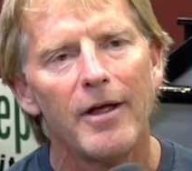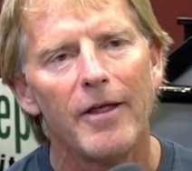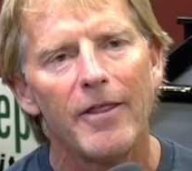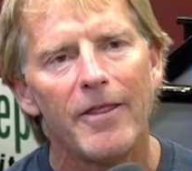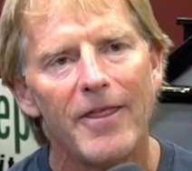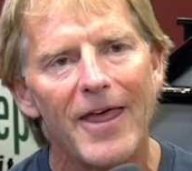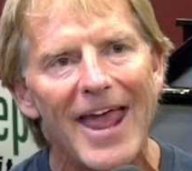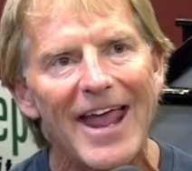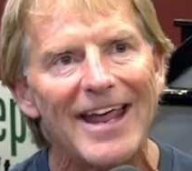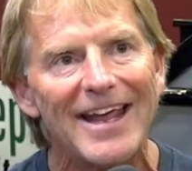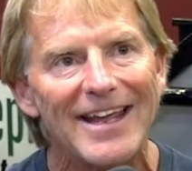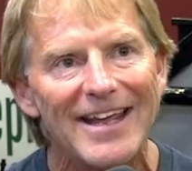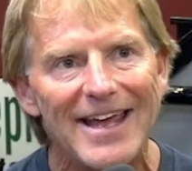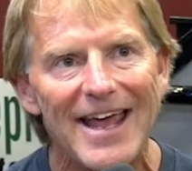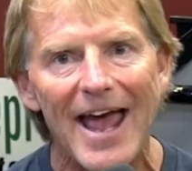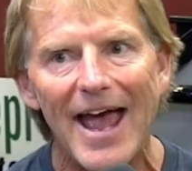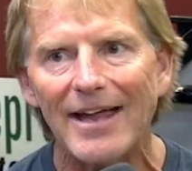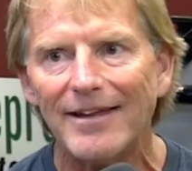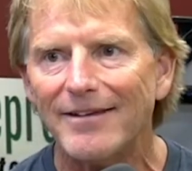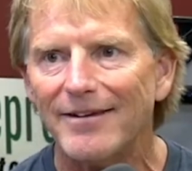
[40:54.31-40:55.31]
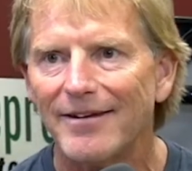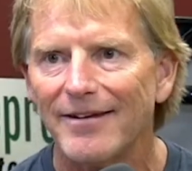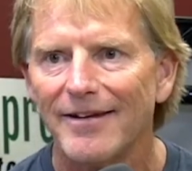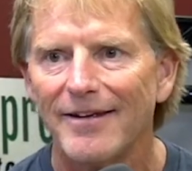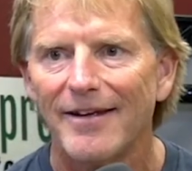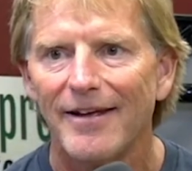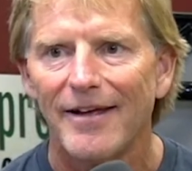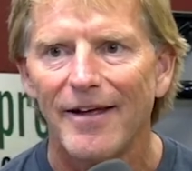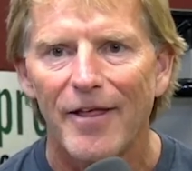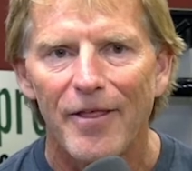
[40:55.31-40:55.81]
They get
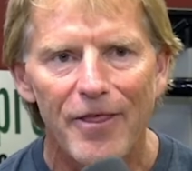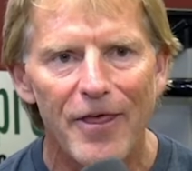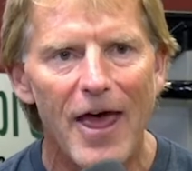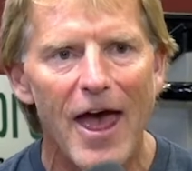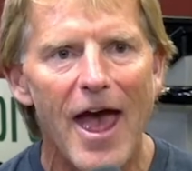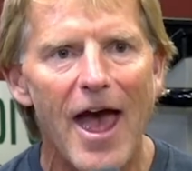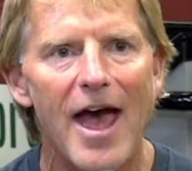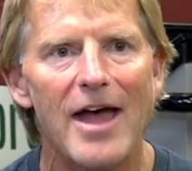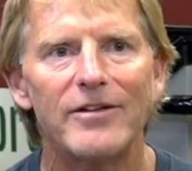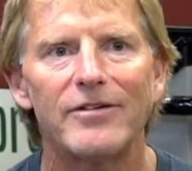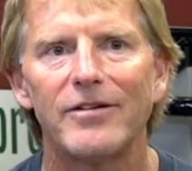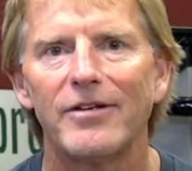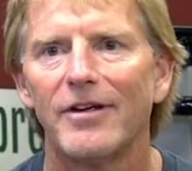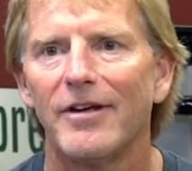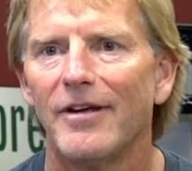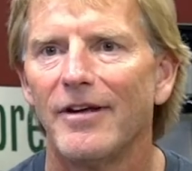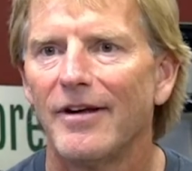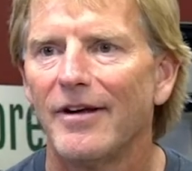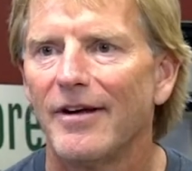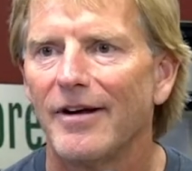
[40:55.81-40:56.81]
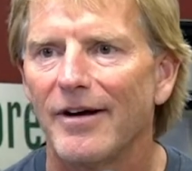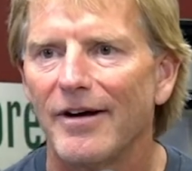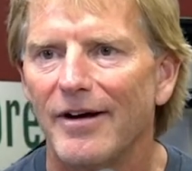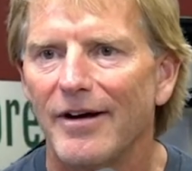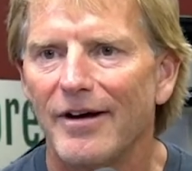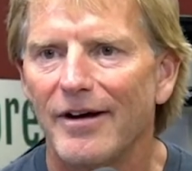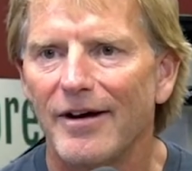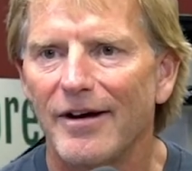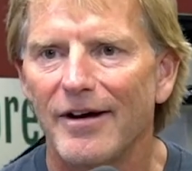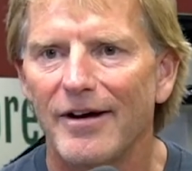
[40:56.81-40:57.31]
that
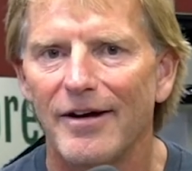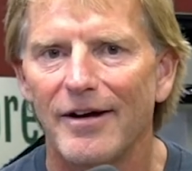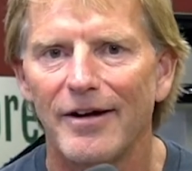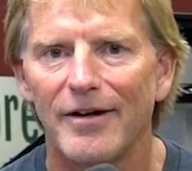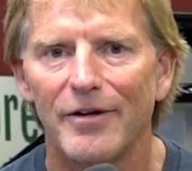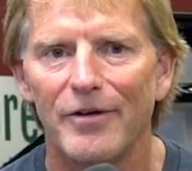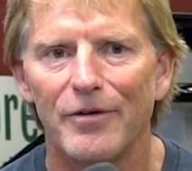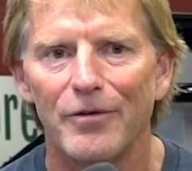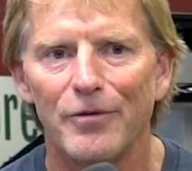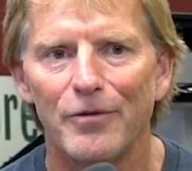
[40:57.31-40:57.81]
uh,